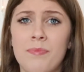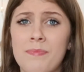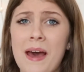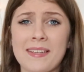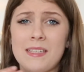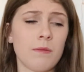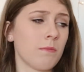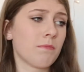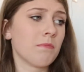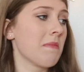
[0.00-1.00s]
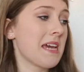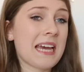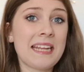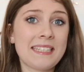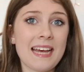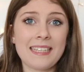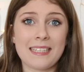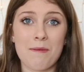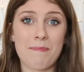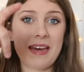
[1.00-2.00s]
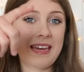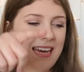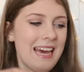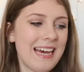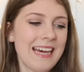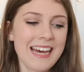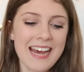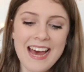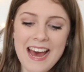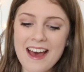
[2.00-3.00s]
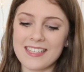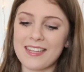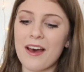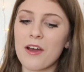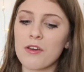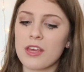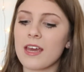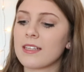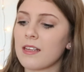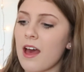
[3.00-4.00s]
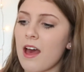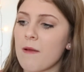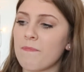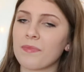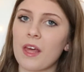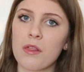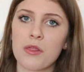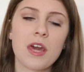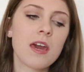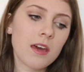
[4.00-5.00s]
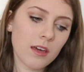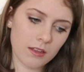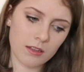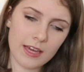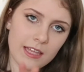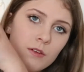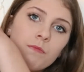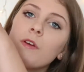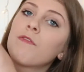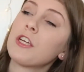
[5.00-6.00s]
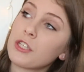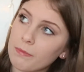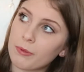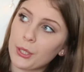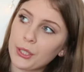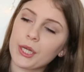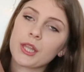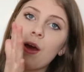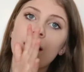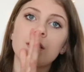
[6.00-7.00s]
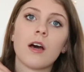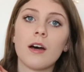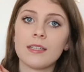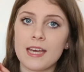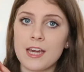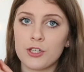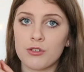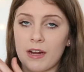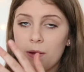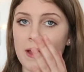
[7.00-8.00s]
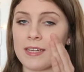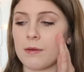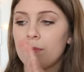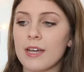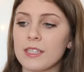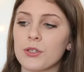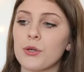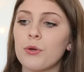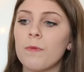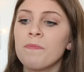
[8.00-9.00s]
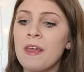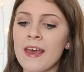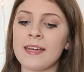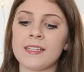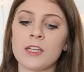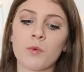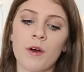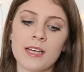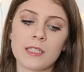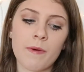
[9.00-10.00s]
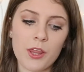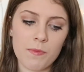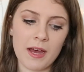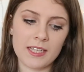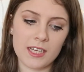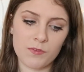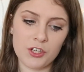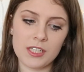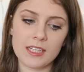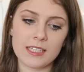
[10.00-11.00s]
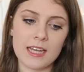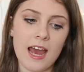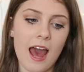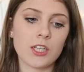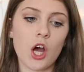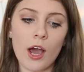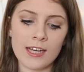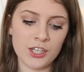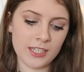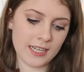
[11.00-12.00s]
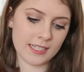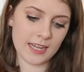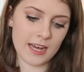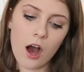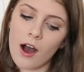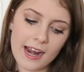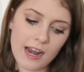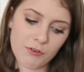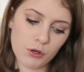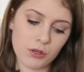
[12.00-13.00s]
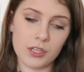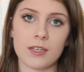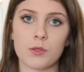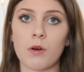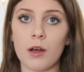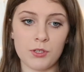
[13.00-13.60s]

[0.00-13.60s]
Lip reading: That didn't make any sense, I bet. So the thing, like the revision book that our teachers recommend at my school is this one. It's mathematics for GCSE and IGCSE high level, because that's what I'm